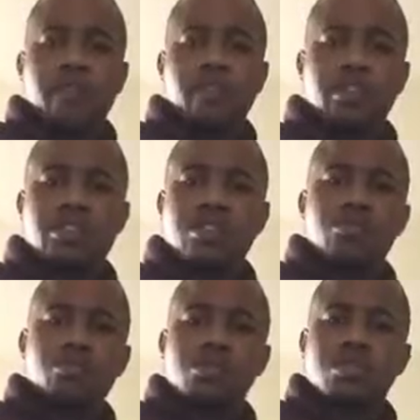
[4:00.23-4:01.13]
have the
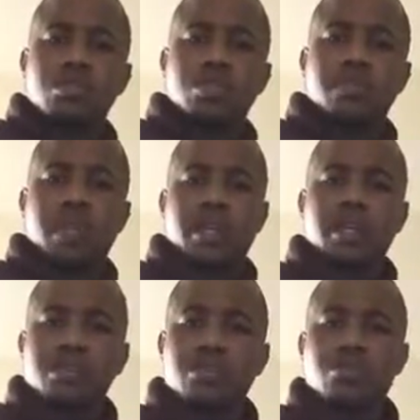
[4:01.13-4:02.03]
excuse, make
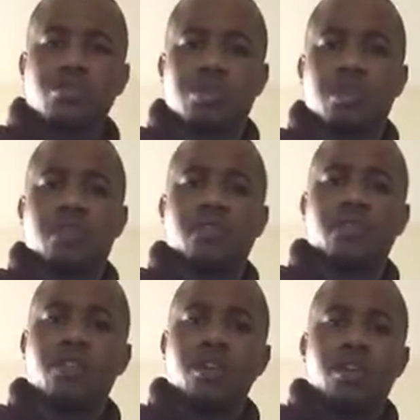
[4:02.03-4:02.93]
an excuse of,
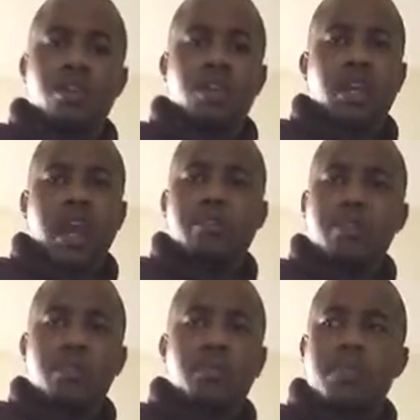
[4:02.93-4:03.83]
and I
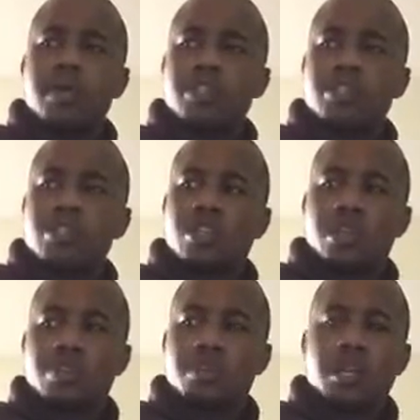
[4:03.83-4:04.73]
remember being in
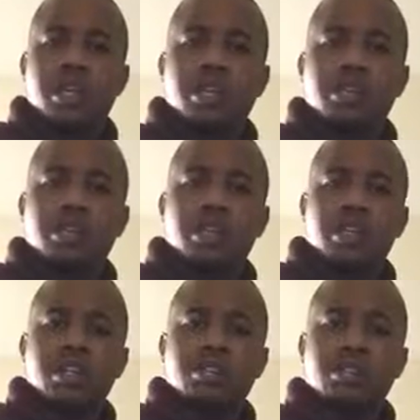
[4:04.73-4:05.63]

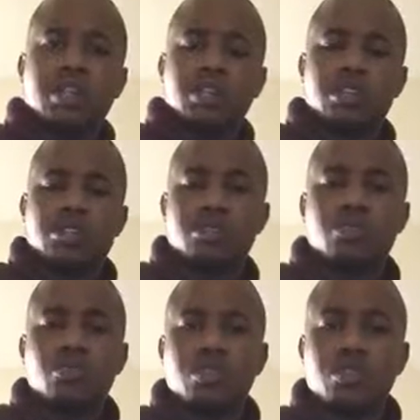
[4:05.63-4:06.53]
the
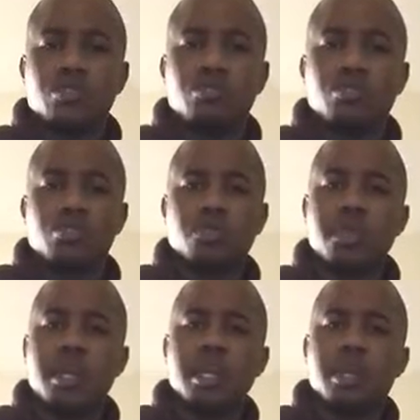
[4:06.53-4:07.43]
student shoes or
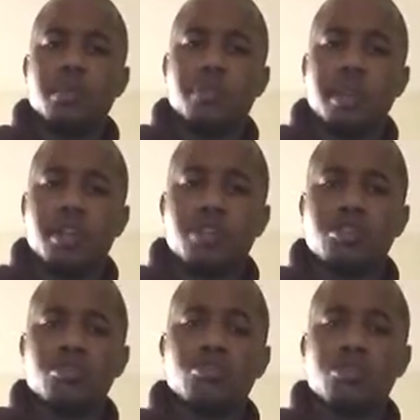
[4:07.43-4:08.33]
being in the player
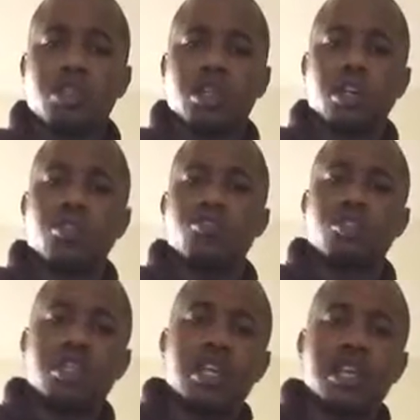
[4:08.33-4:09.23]
shoes, and the
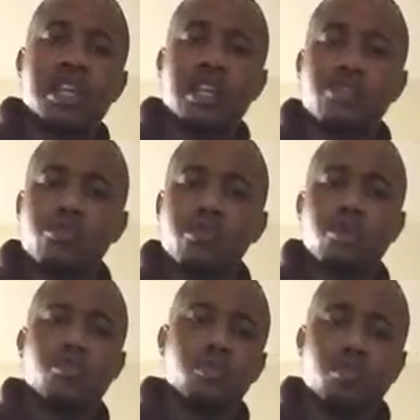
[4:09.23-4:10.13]
coach yelling at you,
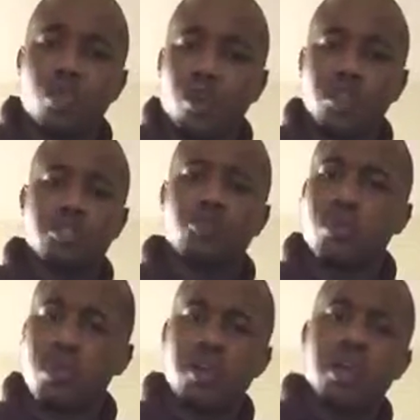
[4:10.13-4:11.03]
telling you to do all this
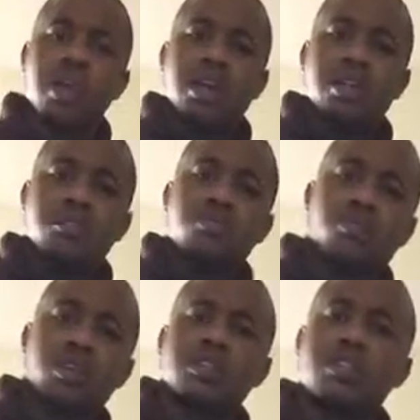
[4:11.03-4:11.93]
work, and you
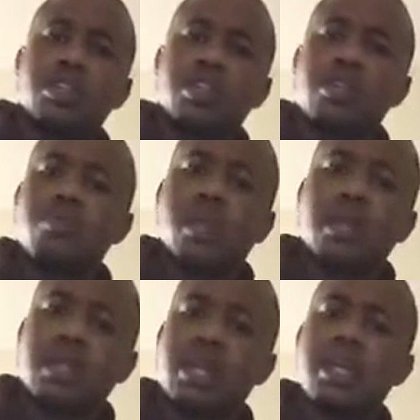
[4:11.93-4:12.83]
questioning them
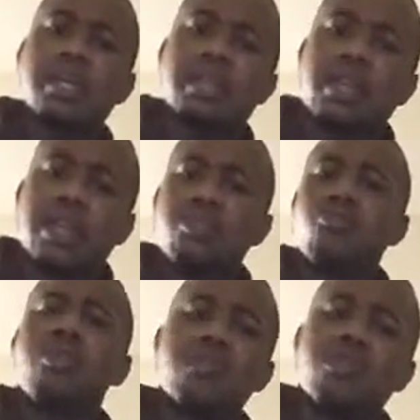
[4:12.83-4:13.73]
like, they can
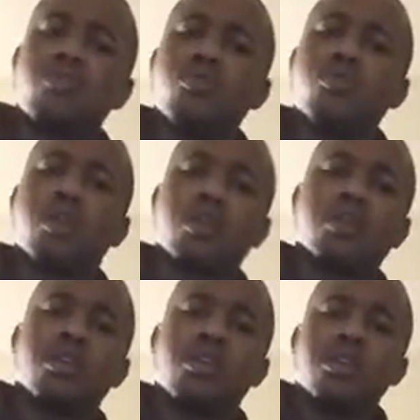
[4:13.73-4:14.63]
you even do the
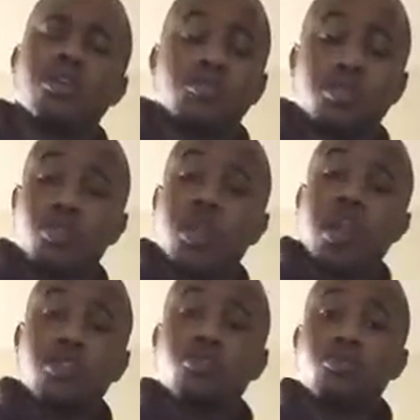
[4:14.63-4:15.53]
work? So what
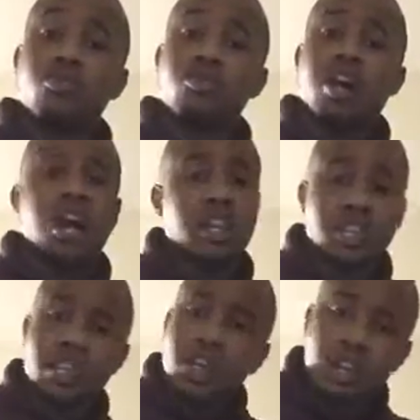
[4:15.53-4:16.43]
I do, I
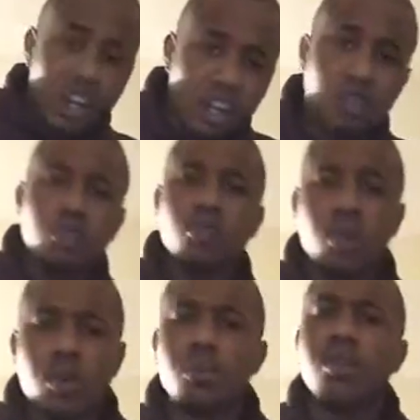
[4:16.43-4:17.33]
get down and I do the
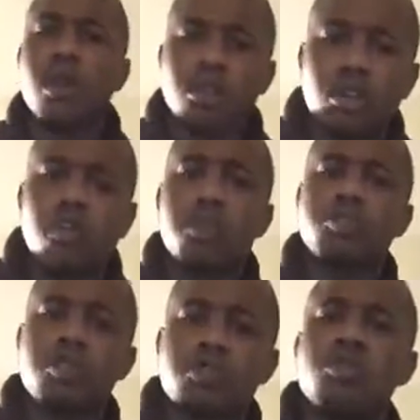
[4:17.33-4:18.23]
work with them. I do the
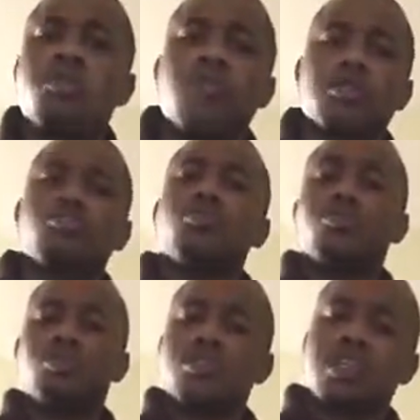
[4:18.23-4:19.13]
push-ups with them. I shoot
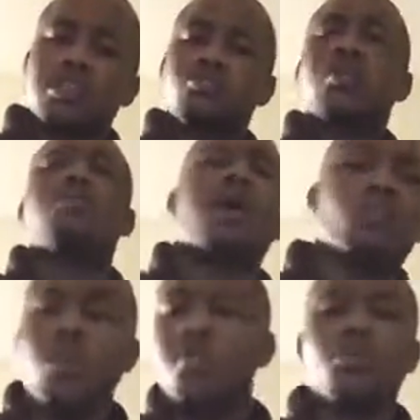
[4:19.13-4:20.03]
the jump shots with them. I
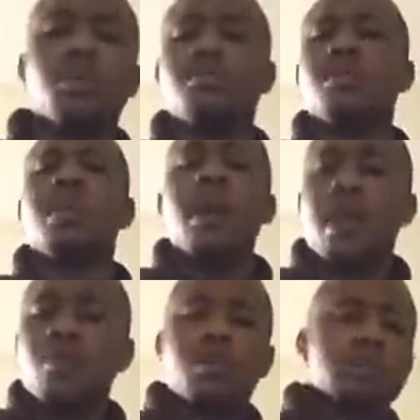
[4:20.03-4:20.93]
run with them.
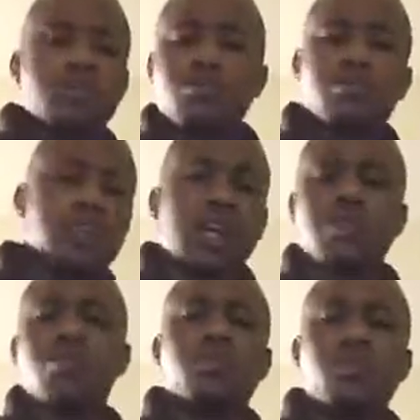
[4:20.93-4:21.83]
I run the
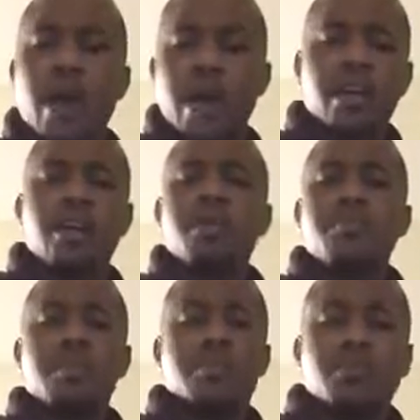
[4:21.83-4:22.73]
suicides with them. Why?
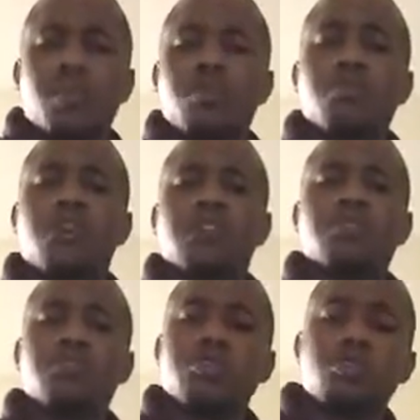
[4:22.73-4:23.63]
Because it motivates
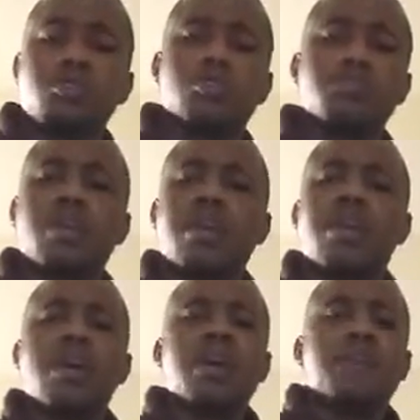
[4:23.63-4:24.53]
them. It shows them that